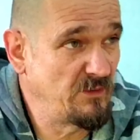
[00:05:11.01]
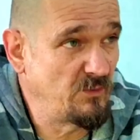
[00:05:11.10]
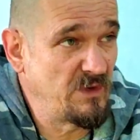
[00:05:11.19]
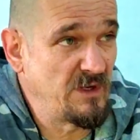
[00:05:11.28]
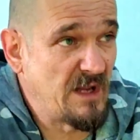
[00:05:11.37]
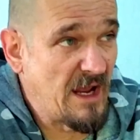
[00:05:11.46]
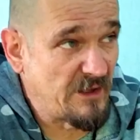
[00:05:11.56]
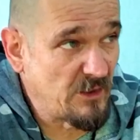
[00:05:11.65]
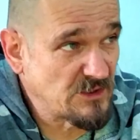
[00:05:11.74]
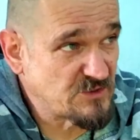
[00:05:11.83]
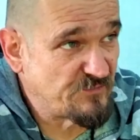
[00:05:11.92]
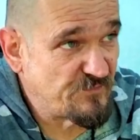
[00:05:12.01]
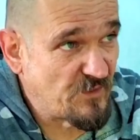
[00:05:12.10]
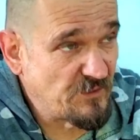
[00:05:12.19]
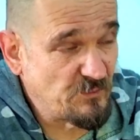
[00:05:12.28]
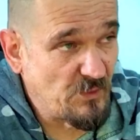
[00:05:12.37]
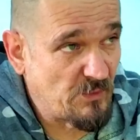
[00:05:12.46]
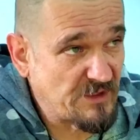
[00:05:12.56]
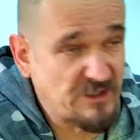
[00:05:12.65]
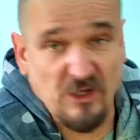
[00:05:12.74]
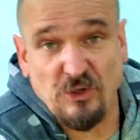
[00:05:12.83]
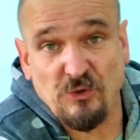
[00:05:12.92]
We had lots of fun. We went
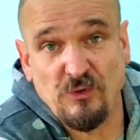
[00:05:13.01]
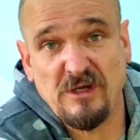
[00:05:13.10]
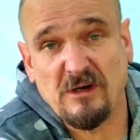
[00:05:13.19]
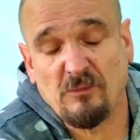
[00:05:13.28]
canoeing